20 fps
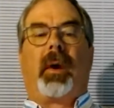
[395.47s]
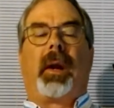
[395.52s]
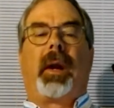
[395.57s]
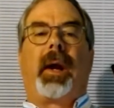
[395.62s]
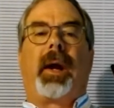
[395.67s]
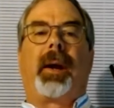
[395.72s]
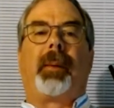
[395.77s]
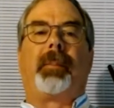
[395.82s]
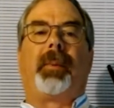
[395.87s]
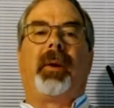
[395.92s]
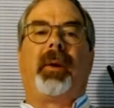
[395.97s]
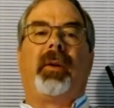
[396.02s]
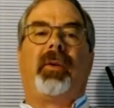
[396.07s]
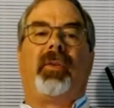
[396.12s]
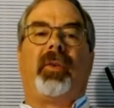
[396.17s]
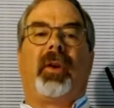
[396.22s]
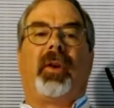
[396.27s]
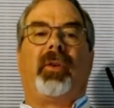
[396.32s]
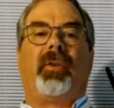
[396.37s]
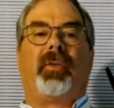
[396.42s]
happens
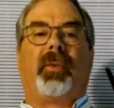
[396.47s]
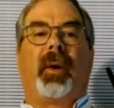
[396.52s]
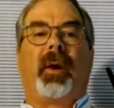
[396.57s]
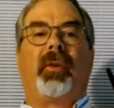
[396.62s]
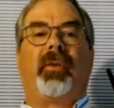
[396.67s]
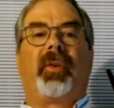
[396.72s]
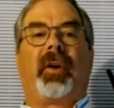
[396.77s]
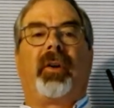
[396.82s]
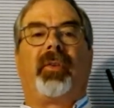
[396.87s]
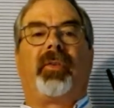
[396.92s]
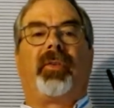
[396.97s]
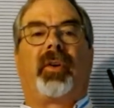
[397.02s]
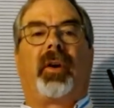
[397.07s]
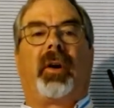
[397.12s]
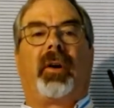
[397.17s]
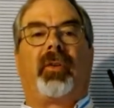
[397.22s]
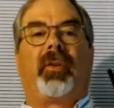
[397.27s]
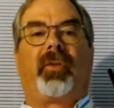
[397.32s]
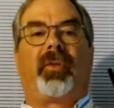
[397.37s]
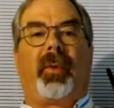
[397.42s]
is once I
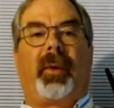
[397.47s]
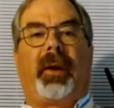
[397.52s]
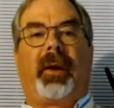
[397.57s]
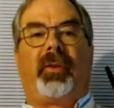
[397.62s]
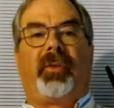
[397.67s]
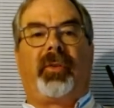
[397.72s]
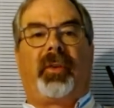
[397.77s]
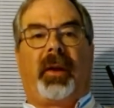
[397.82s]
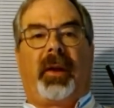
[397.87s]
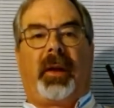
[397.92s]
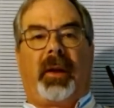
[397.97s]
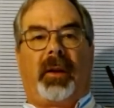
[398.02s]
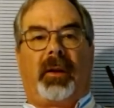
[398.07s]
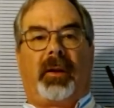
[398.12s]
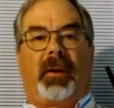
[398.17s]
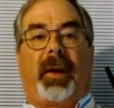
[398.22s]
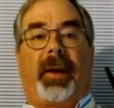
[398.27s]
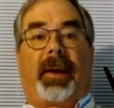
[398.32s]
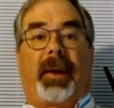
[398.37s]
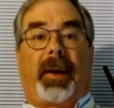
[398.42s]
start squeezing it
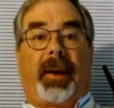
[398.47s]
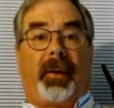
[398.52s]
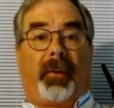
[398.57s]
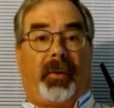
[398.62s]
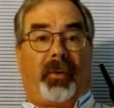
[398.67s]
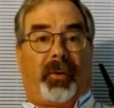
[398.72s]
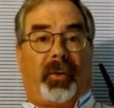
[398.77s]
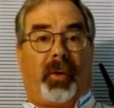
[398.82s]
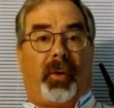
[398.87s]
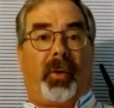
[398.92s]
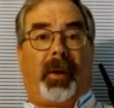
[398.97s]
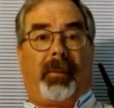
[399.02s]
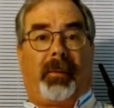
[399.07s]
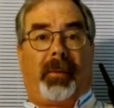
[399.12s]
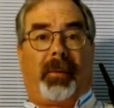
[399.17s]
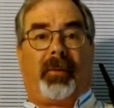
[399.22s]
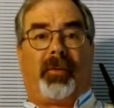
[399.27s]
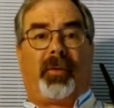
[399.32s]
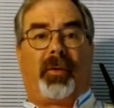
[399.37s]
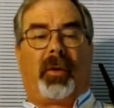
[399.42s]
like I was doing
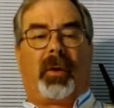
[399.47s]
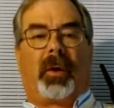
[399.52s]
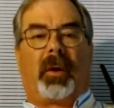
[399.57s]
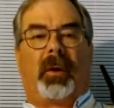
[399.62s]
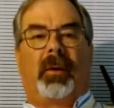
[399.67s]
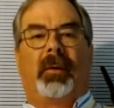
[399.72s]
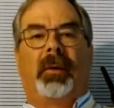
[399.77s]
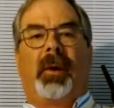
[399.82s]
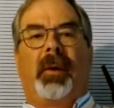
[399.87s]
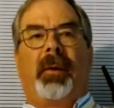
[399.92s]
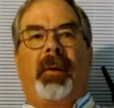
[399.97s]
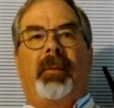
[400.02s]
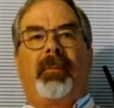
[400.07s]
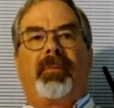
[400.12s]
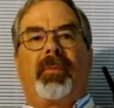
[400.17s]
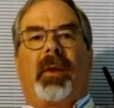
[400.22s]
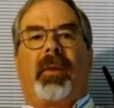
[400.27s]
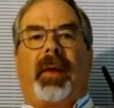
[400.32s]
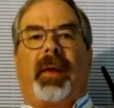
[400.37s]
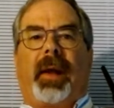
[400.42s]
before,
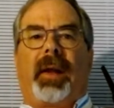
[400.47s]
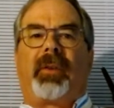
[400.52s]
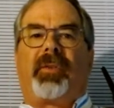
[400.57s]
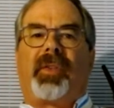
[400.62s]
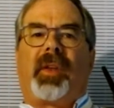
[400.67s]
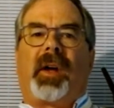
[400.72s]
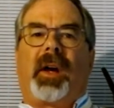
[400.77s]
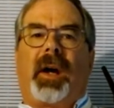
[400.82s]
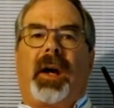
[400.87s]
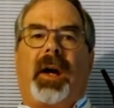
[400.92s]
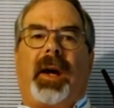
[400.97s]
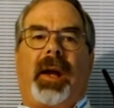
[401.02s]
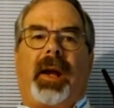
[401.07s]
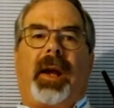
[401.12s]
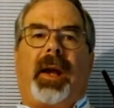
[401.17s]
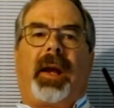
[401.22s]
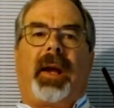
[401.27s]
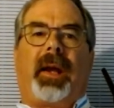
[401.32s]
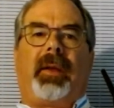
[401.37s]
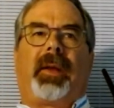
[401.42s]
that's the high
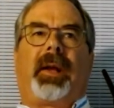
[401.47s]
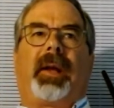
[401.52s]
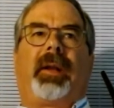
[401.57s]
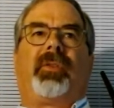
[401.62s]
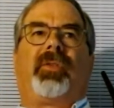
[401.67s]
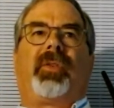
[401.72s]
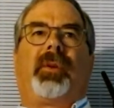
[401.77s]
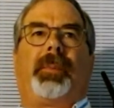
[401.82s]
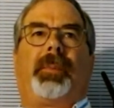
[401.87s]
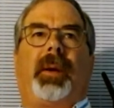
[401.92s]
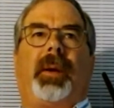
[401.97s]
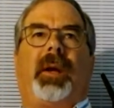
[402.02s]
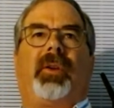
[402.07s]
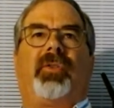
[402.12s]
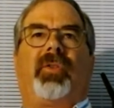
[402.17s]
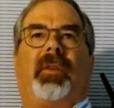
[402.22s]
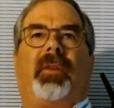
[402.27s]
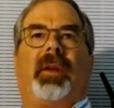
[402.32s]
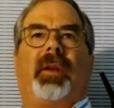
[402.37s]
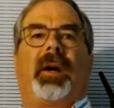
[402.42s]
A. That's the pitch
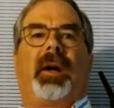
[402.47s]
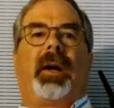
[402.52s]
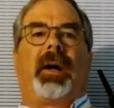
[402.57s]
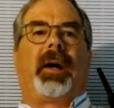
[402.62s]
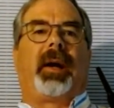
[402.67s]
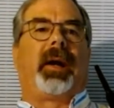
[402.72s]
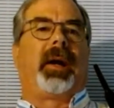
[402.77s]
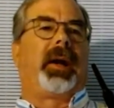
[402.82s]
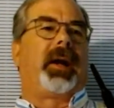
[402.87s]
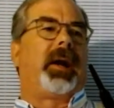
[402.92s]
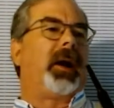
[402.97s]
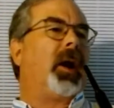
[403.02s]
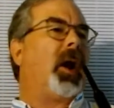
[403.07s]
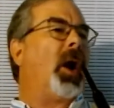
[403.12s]
of the high A.